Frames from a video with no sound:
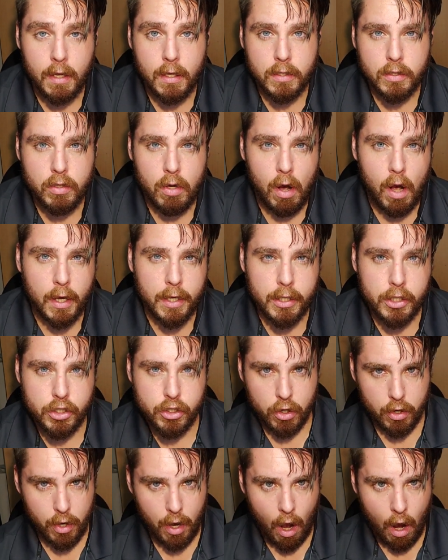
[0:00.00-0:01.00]
So I'm going to
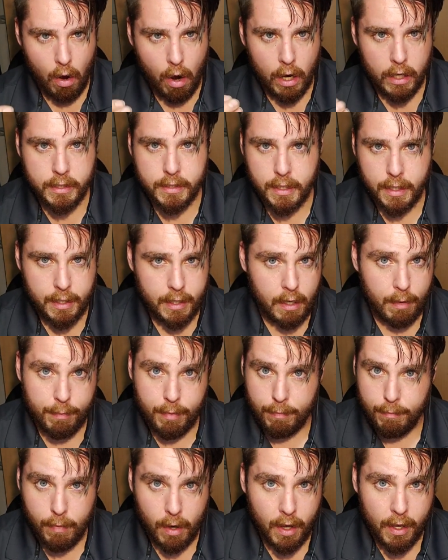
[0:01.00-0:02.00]
show you how I set it up
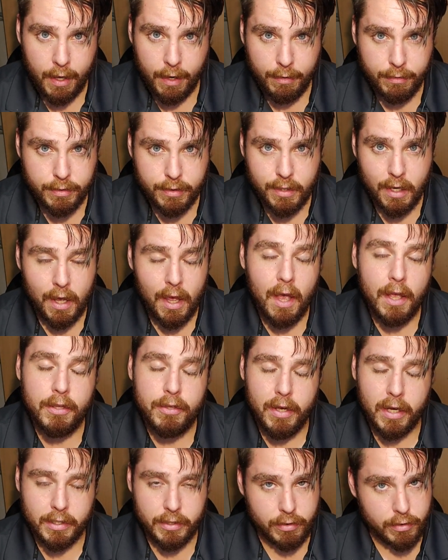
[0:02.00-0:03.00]
at my house.
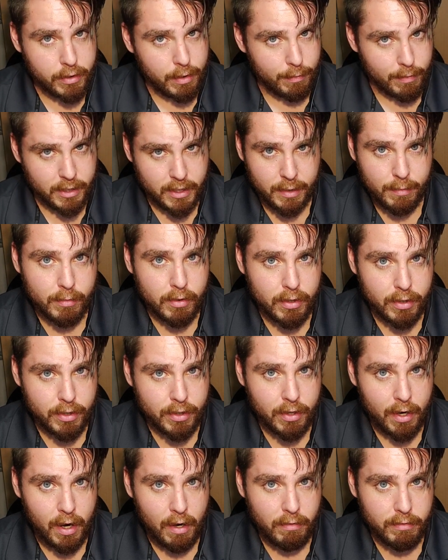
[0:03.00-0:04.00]
You guys do something similar at
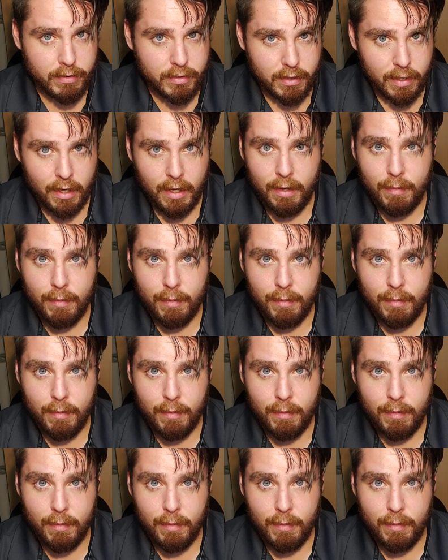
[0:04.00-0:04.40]
your house.